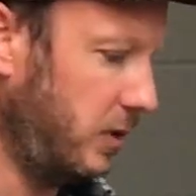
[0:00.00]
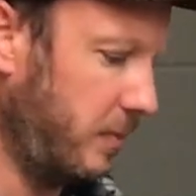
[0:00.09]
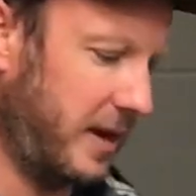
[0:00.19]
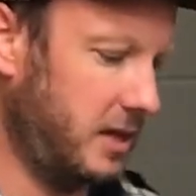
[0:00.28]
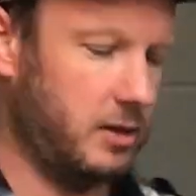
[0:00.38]
You
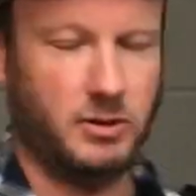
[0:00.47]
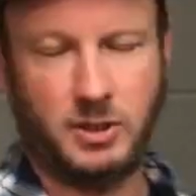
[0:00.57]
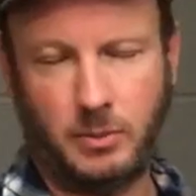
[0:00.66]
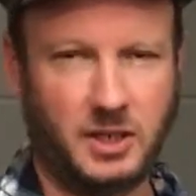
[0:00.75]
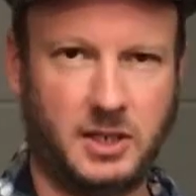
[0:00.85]
may use
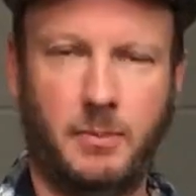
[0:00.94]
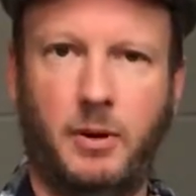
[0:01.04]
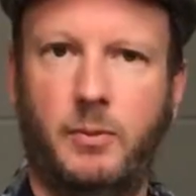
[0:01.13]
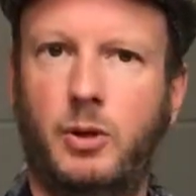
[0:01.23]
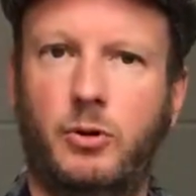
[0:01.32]
something
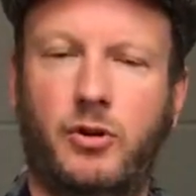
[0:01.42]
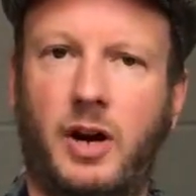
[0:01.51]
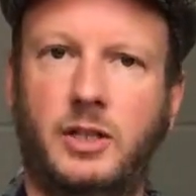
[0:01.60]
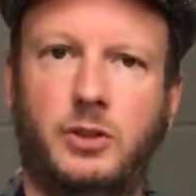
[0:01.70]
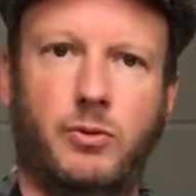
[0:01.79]
similar with your
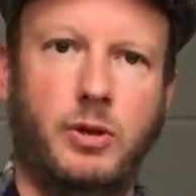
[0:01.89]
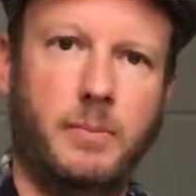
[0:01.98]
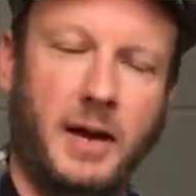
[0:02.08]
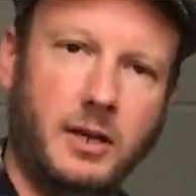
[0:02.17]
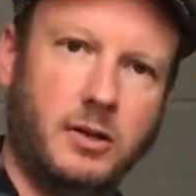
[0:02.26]
grinder, or
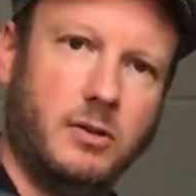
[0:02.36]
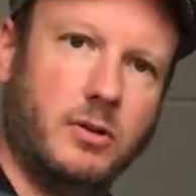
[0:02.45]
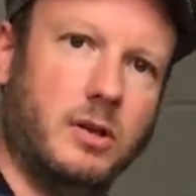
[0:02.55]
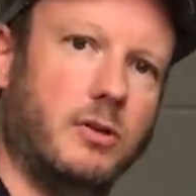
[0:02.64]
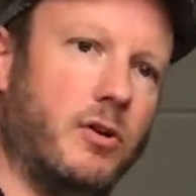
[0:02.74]
you may
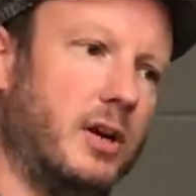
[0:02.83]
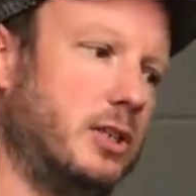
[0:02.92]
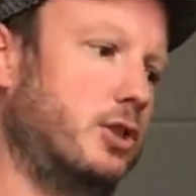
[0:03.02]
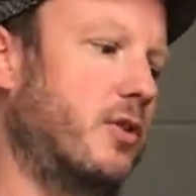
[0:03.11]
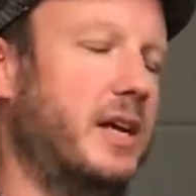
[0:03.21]

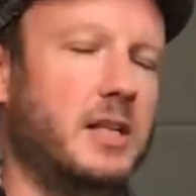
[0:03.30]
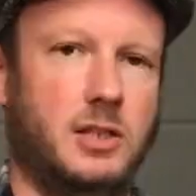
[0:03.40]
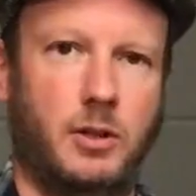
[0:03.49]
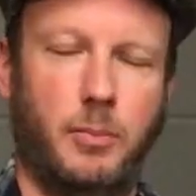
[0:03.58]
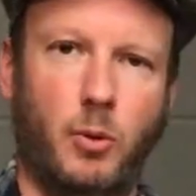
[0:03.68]
grind straight
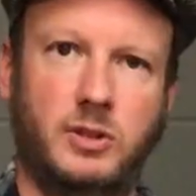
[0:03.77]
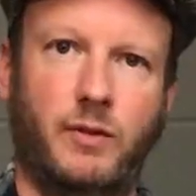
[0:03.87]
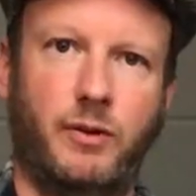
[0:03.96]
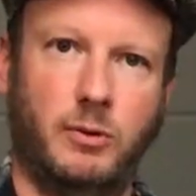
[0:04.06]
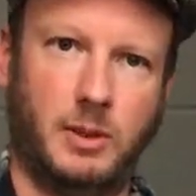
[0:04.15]
into the
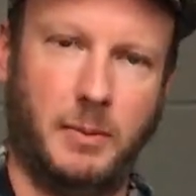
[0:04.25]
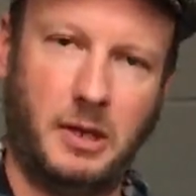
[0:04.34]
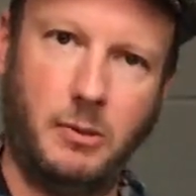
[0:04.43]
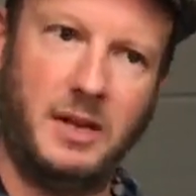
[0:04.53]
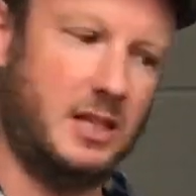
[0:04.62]
portafilter,
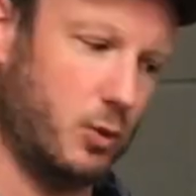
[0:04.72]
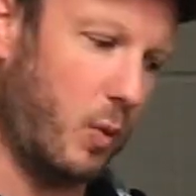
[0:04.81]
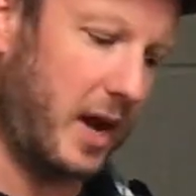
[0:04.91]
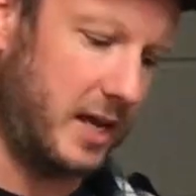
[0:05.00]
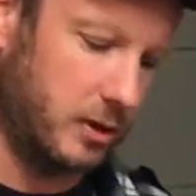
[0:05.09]
but you need to
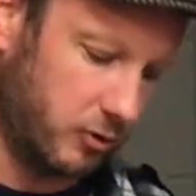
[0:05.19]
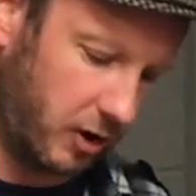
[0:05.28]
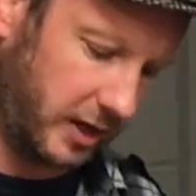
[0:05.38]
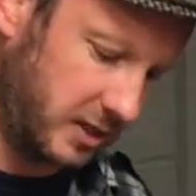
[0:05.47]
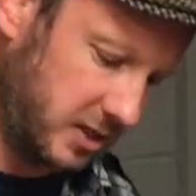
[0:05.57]
weigh your
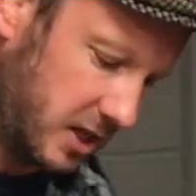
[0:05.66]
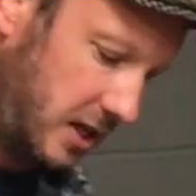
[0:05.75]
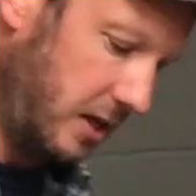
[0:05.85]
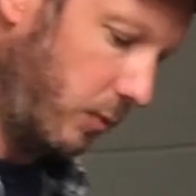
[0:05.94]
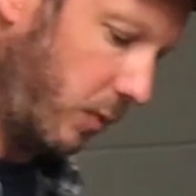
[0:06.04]
grinds
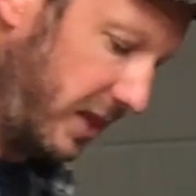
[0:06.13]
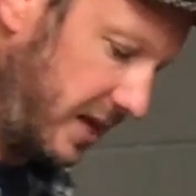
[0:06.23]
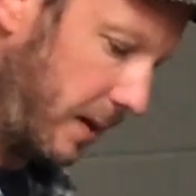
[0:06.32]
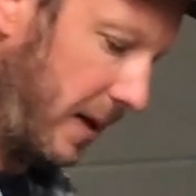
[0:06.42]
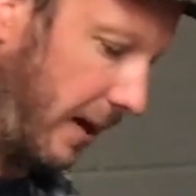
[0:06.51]
when
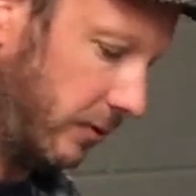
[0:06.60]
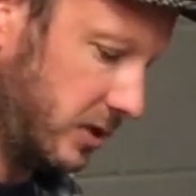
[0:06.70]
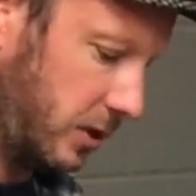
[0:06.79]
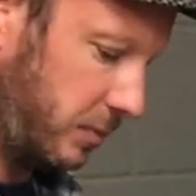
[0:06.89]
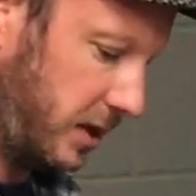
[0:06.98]
they come out.
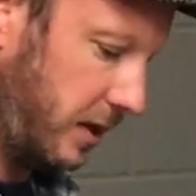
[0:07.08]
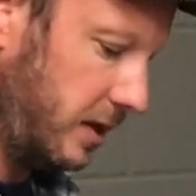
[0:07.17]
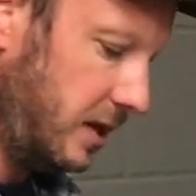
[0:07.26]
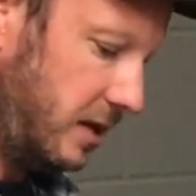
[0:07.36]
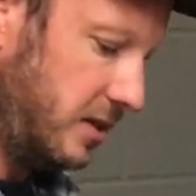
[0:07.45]
So I'm going
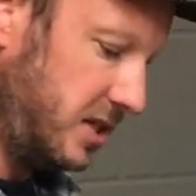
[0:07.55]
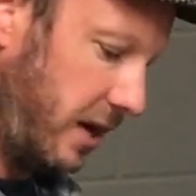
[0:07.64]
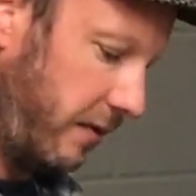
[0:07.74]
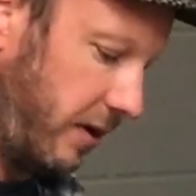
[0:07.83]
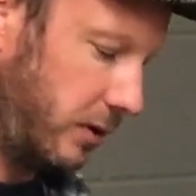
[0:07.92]
to
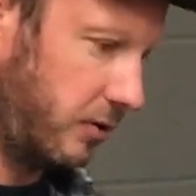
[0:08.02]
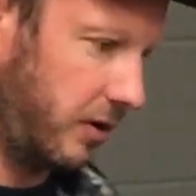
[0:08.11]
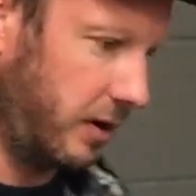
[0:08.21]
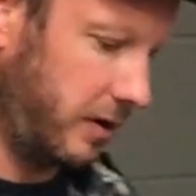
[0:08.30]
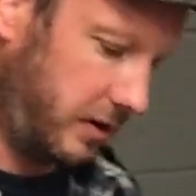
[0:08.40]
zero
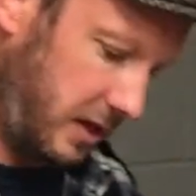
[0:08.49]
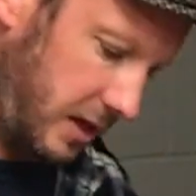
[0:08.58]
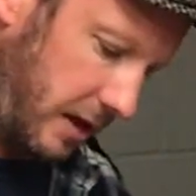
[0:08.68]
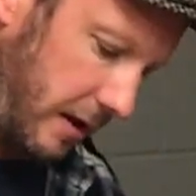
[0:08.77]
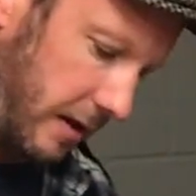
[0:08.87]

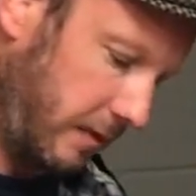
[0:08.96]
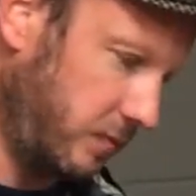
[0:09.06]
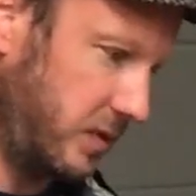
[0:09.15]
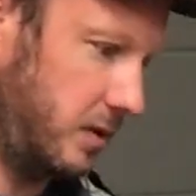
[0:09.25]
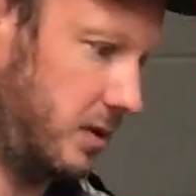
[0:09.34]
the
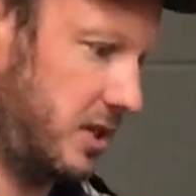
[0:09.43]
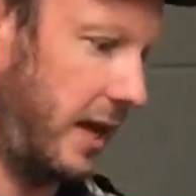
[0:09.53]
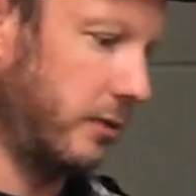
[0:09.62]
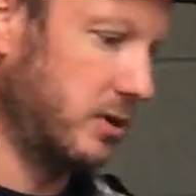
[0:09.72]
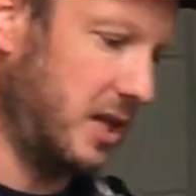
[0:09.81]

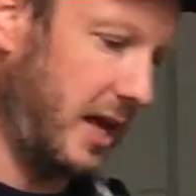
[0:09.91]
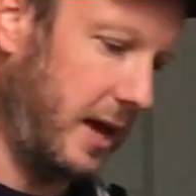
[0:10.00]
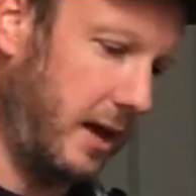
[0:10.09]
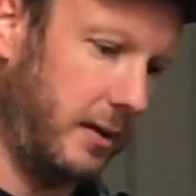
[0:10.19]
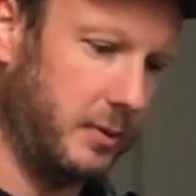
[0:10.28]
scales
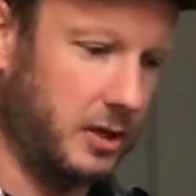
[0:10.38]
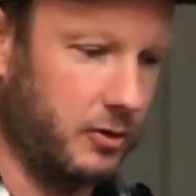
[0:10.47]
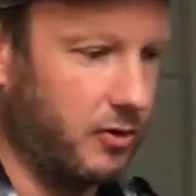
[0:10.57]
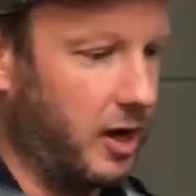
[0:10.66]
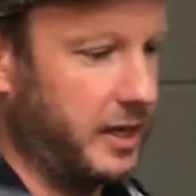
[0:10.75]
there, and I'm going
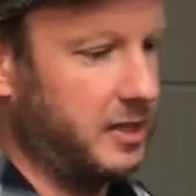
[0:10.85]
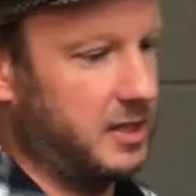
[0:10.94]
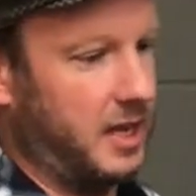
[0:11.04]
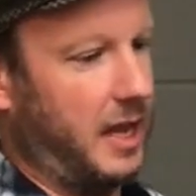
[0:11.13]
to grind